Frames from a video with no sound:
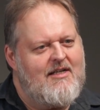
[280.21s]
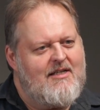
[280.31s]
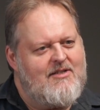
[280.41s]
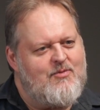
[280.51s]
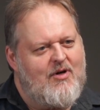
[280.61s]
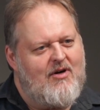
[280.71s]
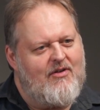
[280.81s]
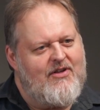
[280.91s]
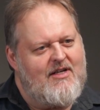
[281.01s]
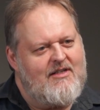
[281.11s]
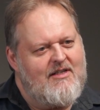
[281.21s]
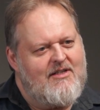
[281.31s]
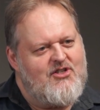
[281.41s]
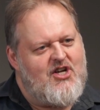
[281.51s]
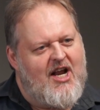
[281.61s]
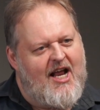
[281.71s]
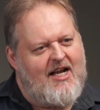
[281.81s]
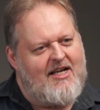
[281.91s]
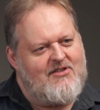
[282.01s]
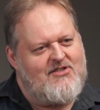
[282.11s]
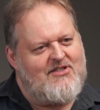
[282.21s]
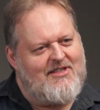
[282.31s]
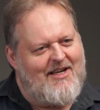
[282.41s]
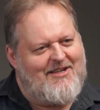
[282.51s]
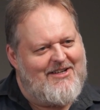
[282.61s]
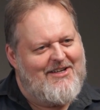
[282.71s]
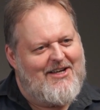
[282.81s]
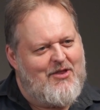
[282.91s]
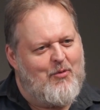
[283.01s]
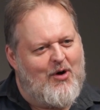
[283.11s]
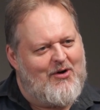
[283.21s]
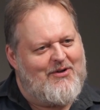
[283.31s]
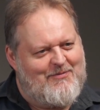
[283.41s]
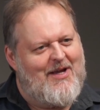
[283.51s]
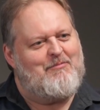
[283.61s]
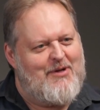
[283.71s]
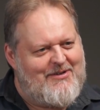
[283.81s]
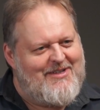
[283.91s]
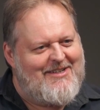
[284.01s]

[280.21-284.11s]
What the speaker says: is where all the shenanigans in the world have been